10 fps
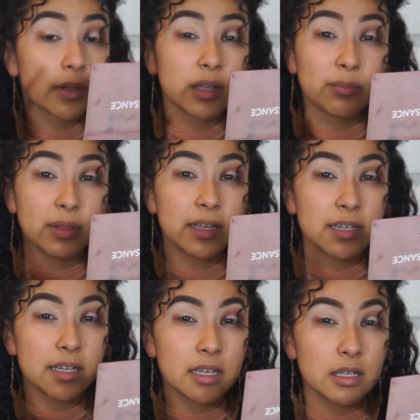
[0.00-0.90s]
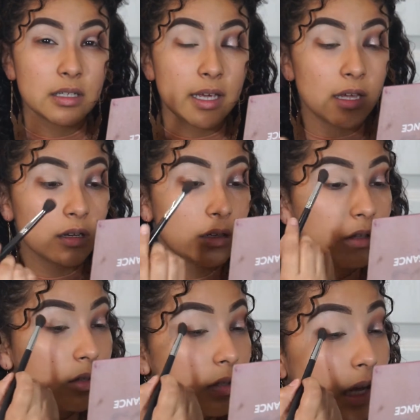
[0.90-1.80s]
really blending it yet,
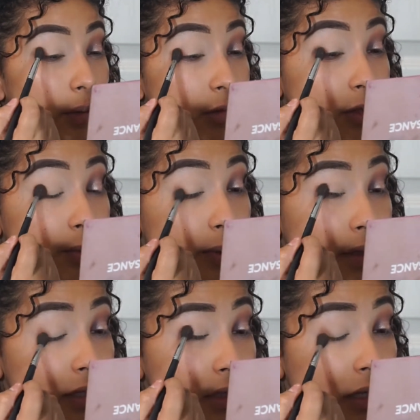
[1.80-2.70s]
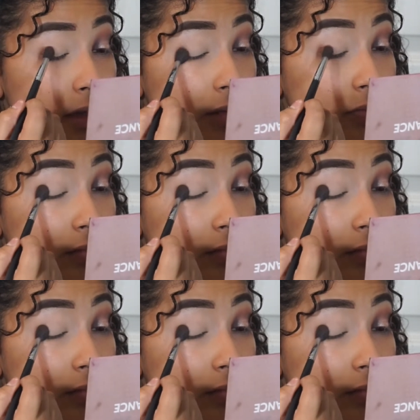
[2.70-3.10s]
I'm just placing it.